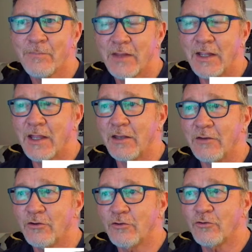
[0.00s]
and
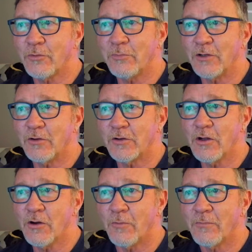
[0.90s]
you should be good to
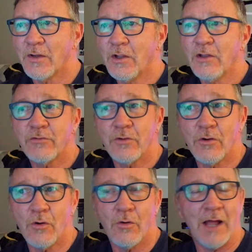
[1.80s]
go.
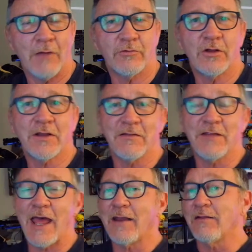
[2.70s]
So I was looking at
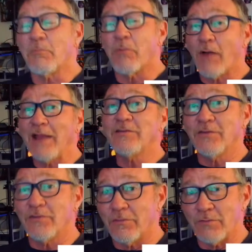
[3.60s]
that, and the
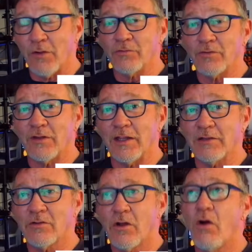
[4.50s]
prices of those
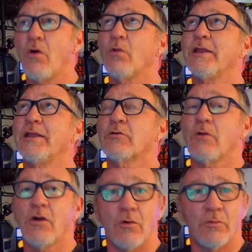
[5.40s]
things, holy
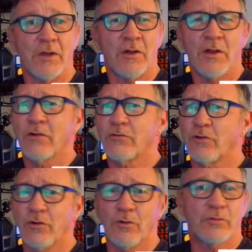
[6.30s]
crow,
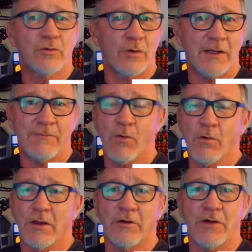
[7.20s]
$200, $300,
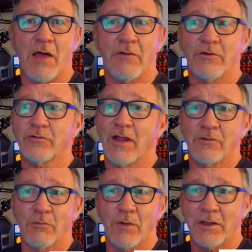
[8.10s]
$400. Like
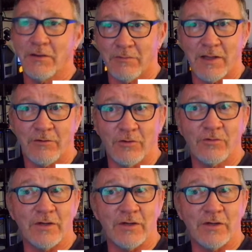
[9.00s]
the one that you see